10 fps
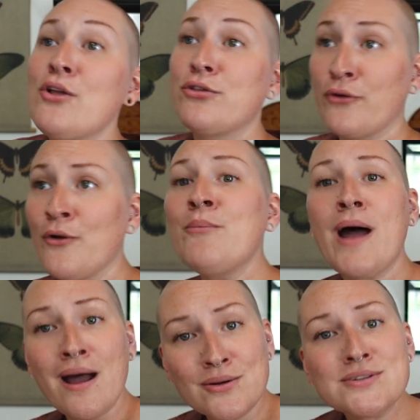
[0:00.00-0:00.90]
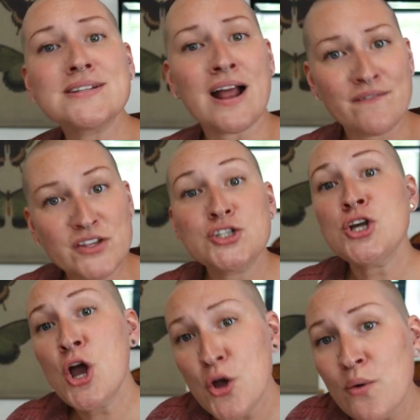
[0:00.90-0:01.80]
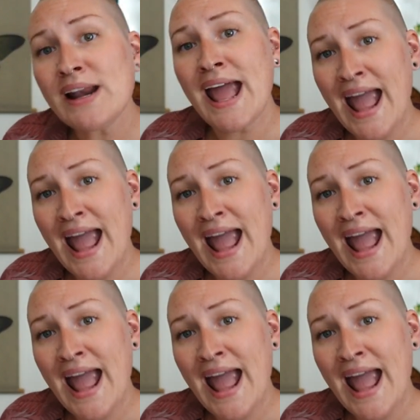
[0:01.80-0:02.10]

through most of the two